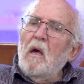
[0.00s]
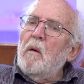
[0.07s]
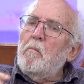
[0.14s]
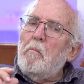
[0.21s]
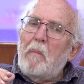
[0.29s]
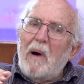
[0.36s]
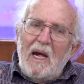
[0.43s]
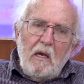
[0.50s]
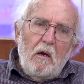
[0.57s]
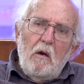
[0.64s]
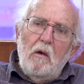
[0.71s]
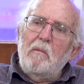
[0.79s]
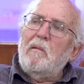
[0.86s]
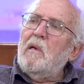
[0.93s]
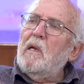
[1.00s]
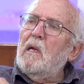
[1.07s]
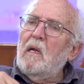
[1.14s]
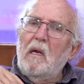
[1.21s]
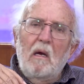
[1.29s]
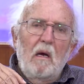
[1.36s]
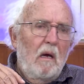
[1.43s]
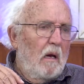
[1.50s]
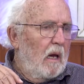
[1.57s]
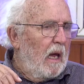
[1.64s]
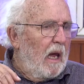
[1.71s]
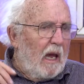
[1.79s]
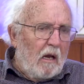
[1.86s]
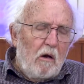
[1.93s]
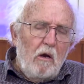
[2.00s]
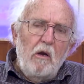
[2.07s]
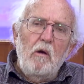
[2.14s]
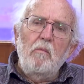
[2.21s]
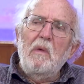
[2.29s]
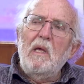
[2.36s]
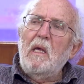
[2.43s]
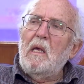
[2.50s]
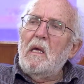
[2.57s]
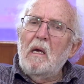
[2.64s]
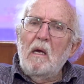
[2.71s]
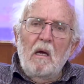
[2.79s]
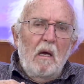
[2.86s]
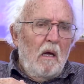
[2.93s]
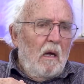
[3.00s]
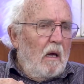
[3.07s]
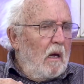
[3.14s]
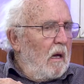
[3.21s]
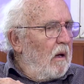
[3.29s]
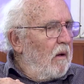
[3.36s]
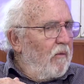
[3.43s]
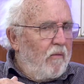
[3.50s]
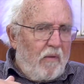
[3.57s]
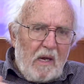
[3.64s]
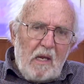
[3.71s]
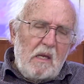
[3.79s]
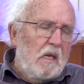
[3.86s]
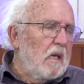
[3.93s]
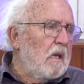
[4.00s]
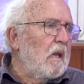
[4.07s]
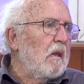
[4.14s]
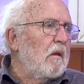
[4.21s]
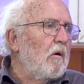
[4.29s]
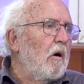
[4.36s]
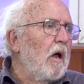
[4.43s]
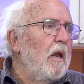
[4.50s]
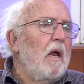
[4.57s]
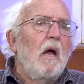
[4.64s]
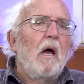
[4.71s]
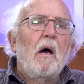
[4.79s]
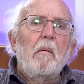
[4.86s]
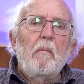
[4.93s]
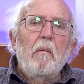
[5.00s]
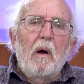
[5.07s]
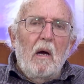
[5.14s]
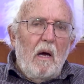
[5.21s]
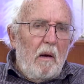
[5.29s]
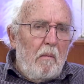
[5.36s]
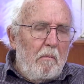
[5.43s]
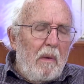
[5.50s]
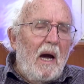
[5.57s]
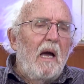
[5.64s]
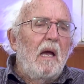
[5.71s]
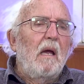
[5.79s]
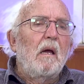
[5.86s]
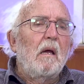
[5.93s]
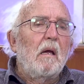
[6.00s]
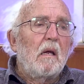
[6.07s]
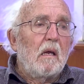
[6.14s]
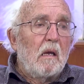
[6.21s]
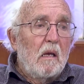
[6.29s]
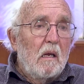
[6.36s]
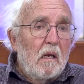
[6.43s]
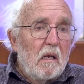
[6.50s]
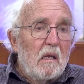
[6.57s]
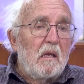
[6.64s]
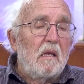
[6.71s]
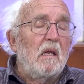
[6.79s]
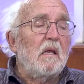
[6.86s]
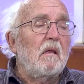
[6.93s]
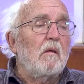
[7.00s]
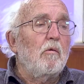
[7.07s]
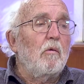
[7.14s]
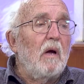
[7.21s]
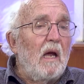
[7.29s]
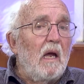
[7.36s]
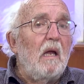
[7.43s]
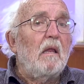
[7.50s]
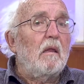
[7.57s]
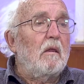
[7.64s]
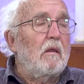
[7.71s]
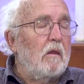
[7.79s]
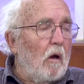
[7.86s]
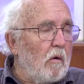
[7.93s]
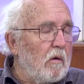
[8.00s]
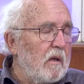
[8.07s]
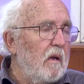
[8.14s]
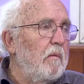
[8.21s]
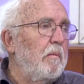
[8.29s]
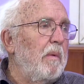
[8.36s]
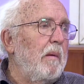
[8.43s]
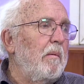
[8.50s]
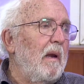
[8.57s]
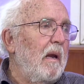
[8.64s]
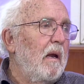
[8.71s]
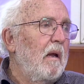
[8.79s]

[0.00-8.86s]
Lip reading: biology, economy, physics, and so on, by 6,000 to 8,000 people.